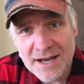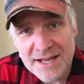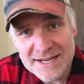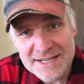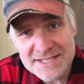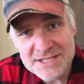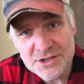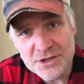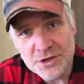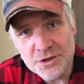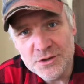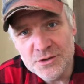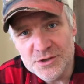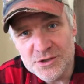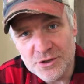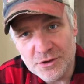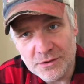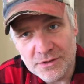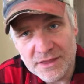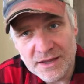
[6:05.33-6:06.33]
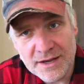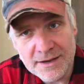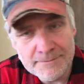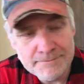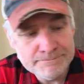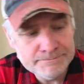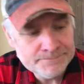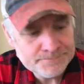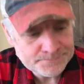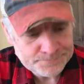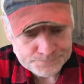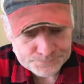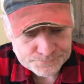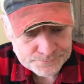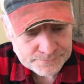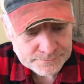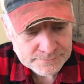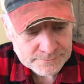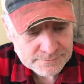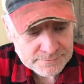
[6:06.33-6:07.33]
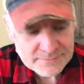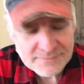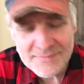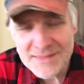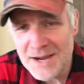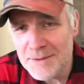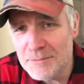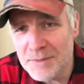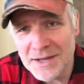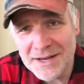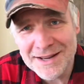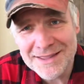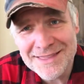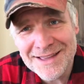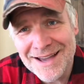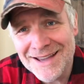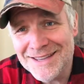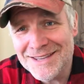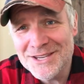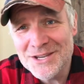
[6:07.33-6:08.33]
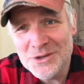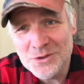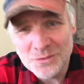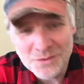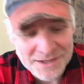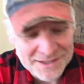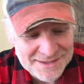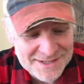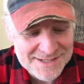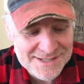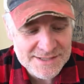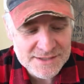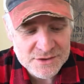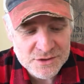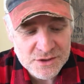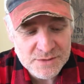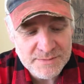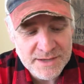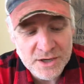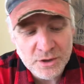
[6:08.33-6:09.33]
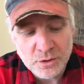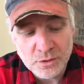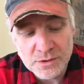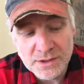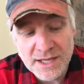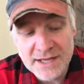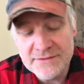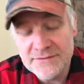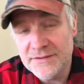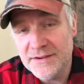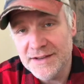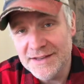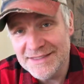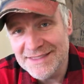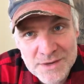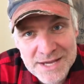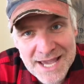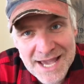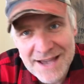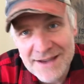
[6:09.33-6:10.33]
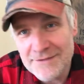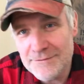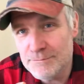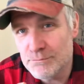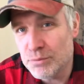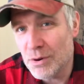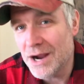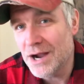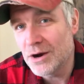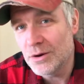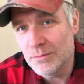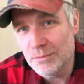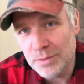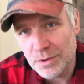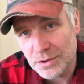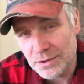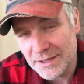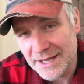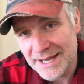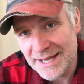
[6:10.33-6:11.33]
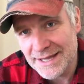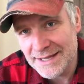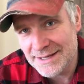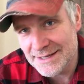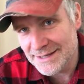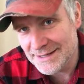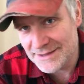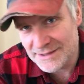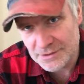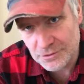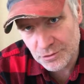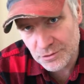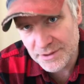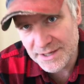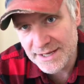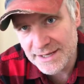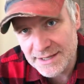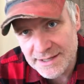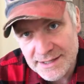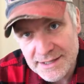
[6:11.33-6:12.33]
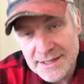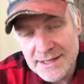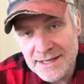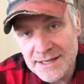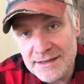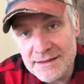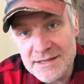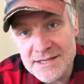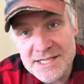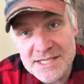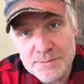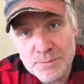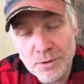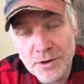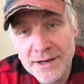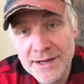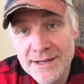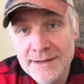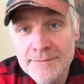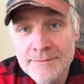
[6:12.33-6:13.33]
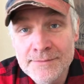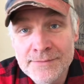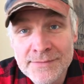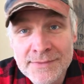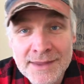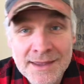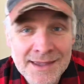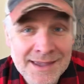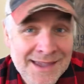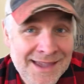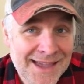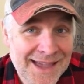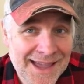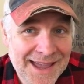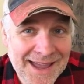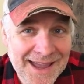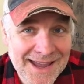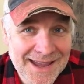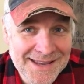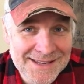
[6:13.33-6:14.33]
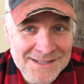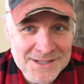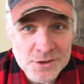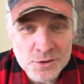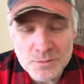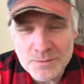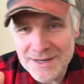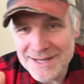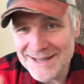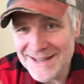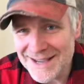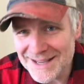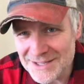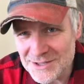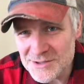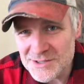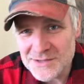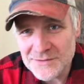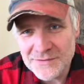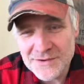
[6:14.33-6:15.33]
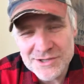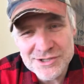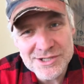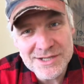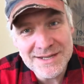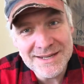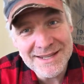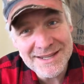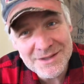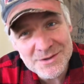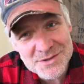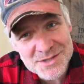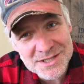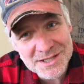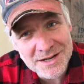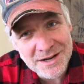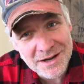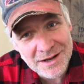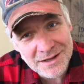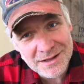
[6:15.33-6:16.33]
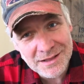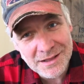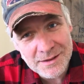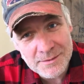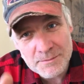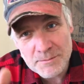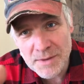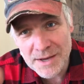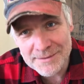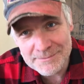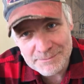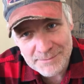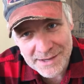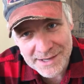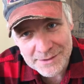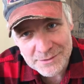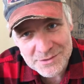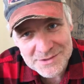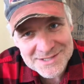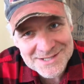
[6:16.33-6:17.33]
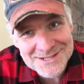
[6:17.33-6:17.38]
So you use your thumb. But I thought, you know what, this is going to be a whole lot fun. We have brown bullhead in the creek in the spring, and you know, my dad used to fish and he used to call them mud pouts.